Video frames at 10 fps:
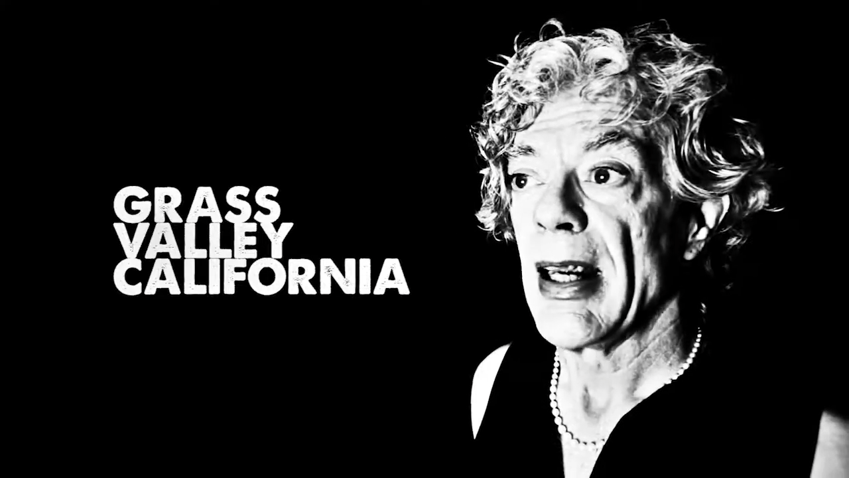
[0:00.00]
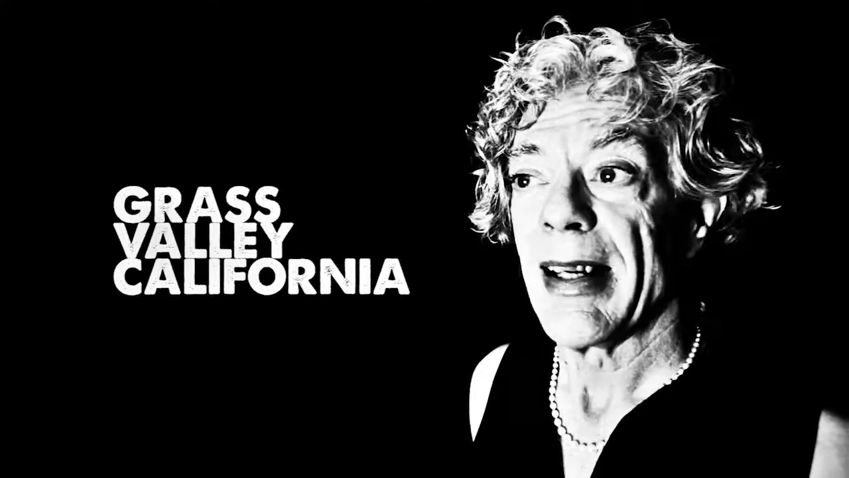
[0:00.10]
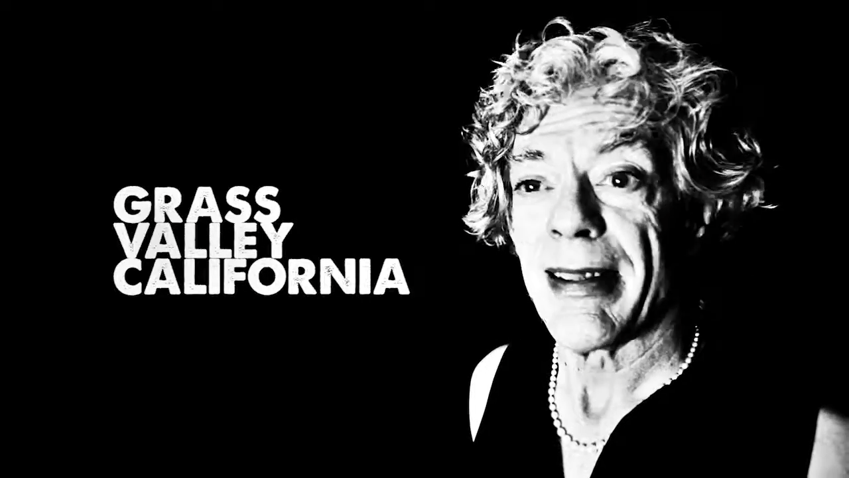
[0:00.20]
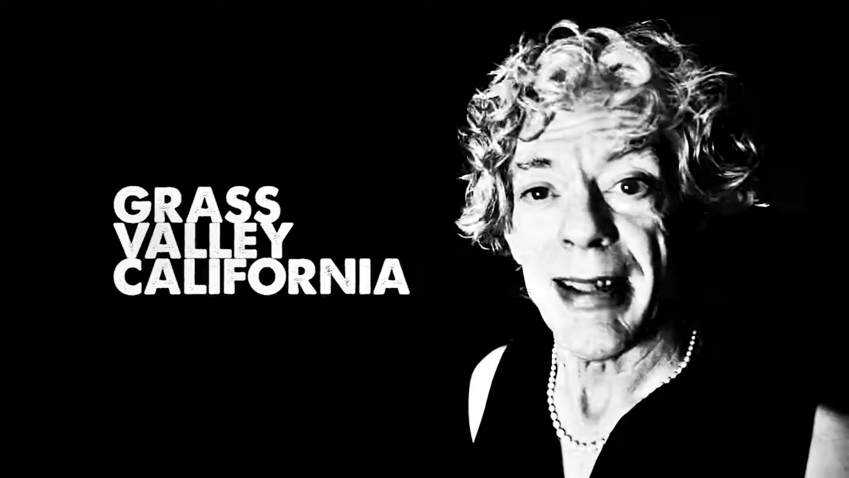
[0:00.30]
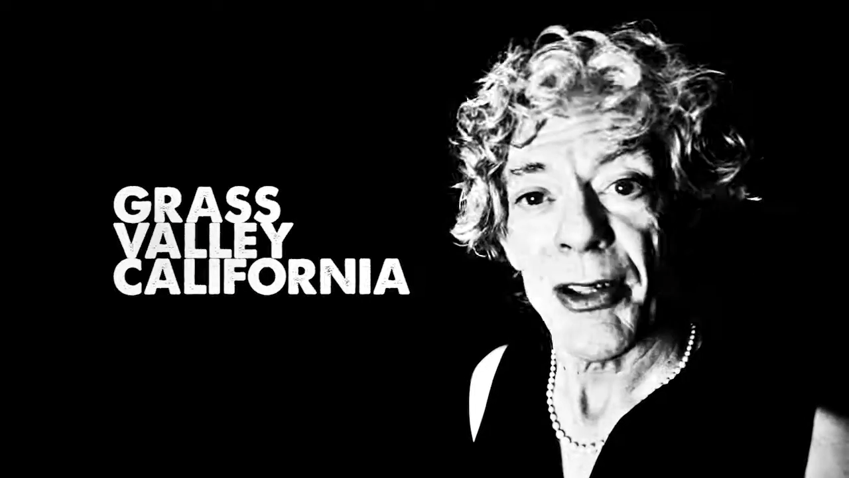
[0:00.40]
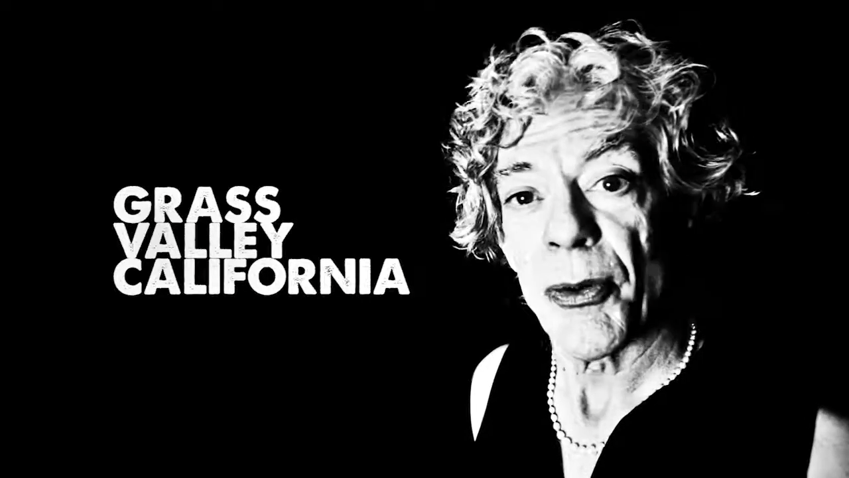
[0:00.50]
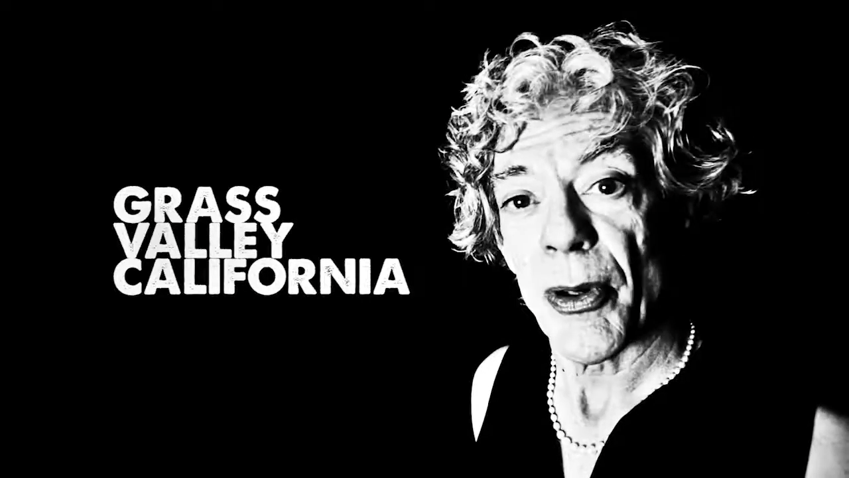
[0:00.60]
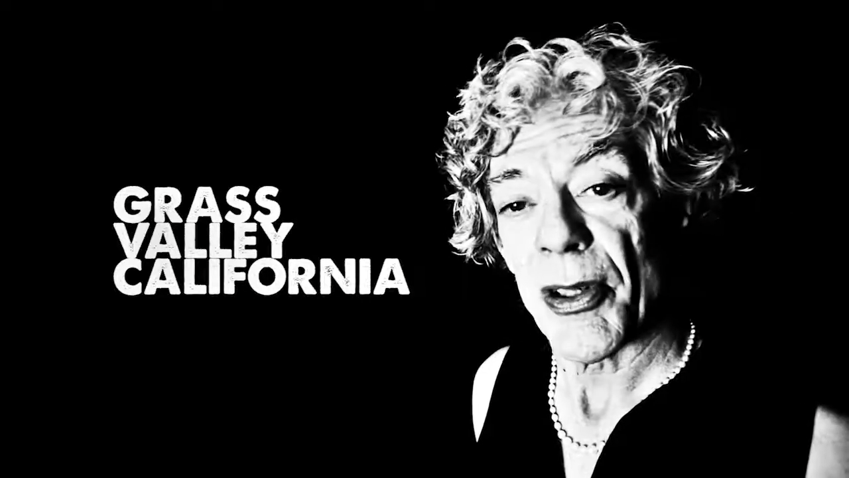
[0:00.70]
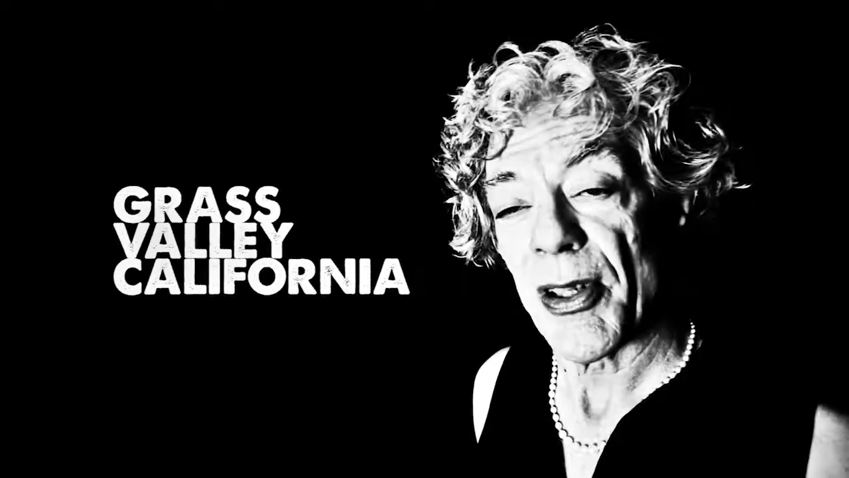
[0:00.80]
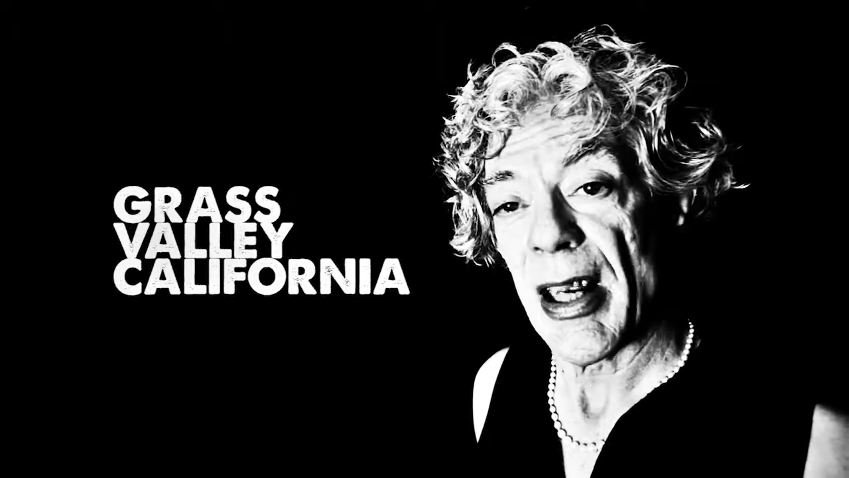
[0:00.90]
It's next door
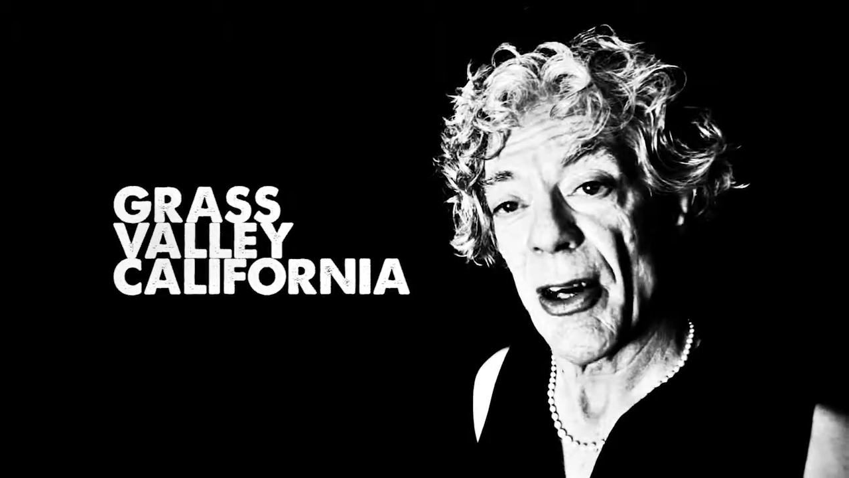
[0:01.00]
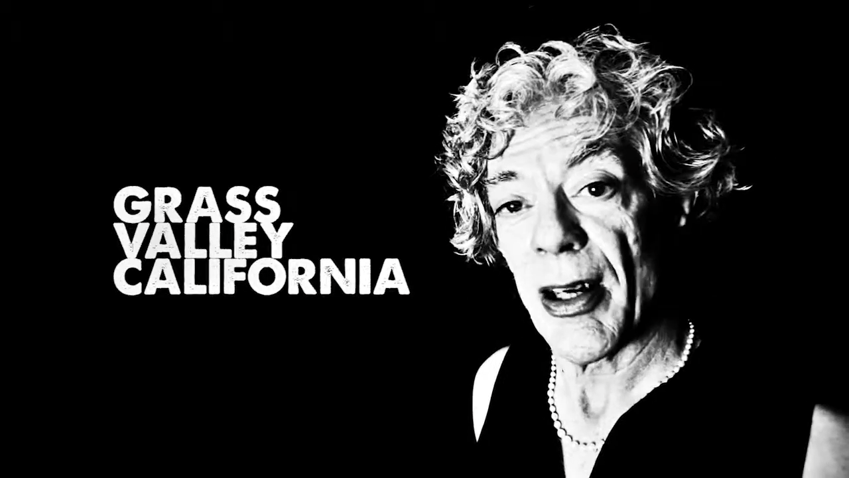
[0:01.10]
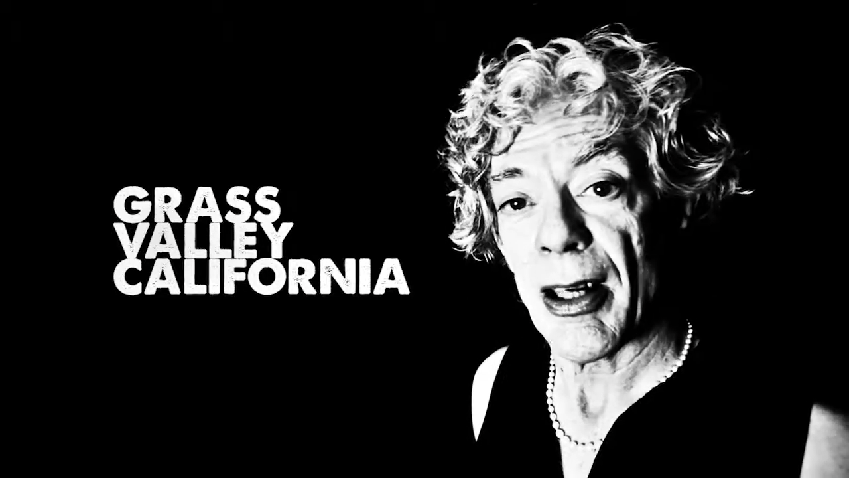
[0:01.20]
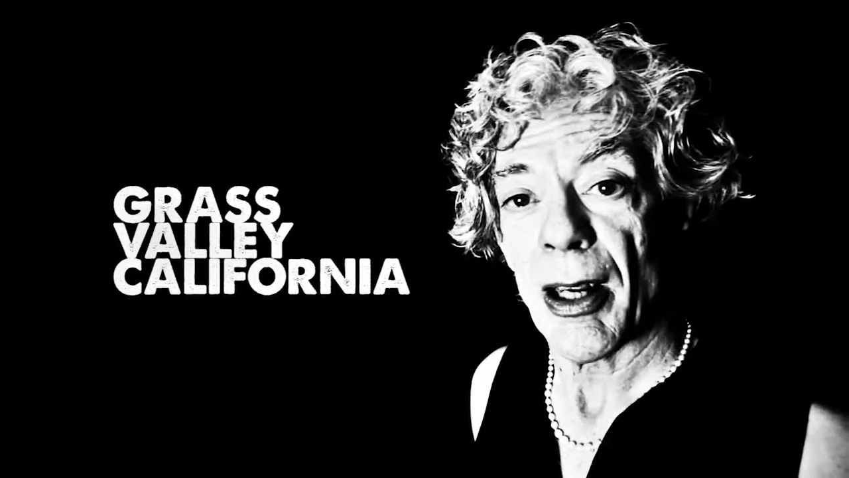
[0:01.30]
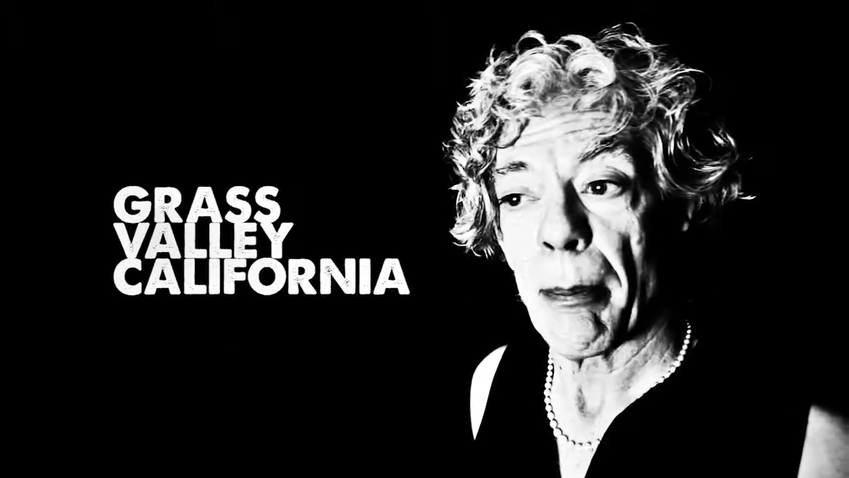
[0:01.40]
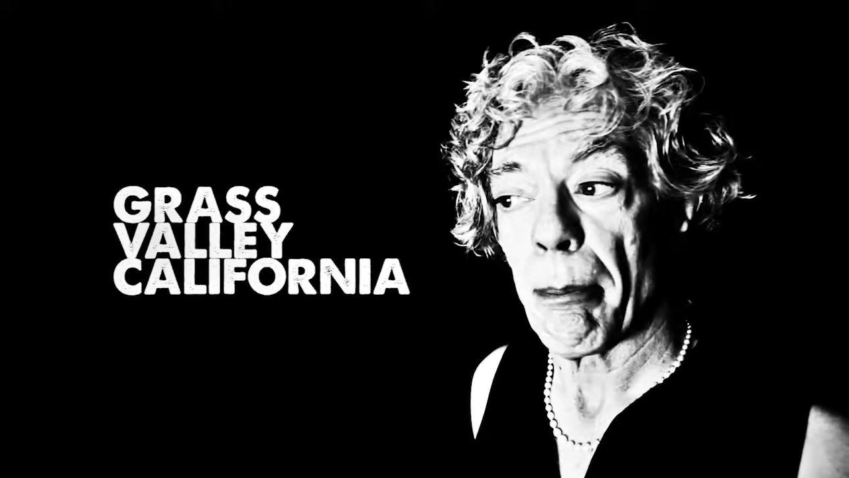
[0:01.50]
to Sierra